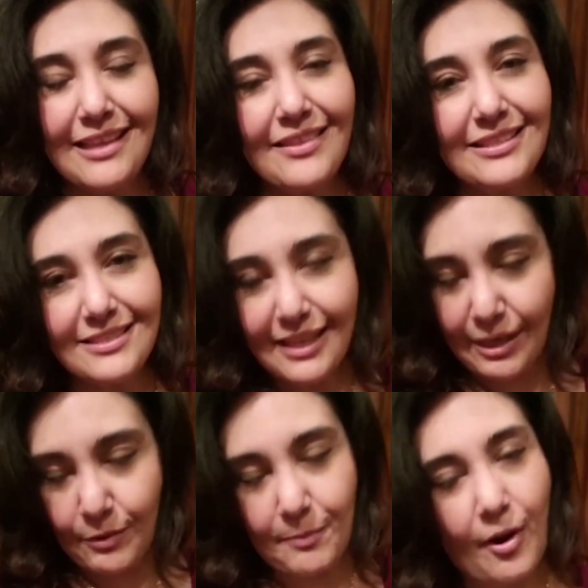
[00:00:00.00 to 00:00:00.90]
that's
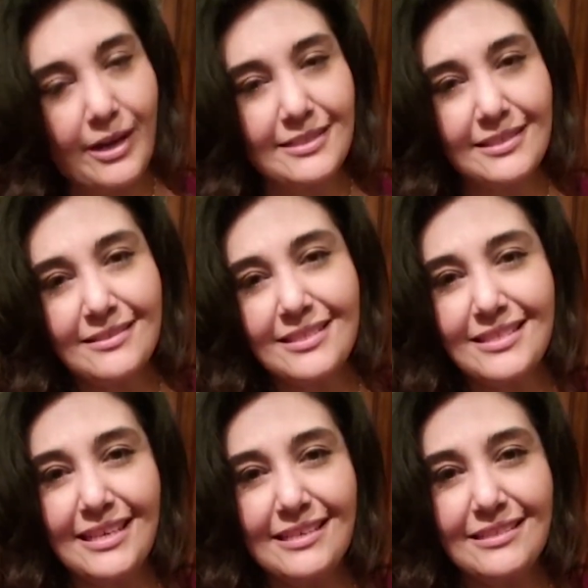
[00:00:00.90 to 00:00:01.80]
dealing with Parkinson's
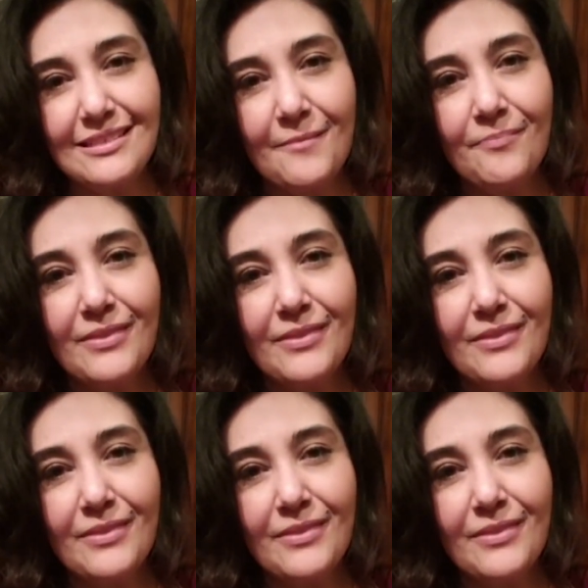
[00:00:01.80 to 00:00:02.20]
disease